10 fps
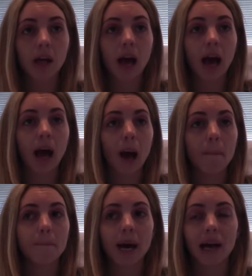
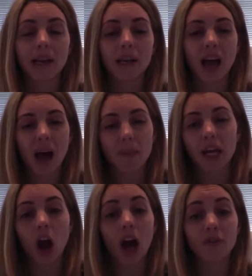but I
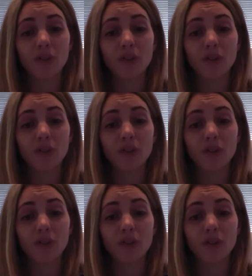mean, I've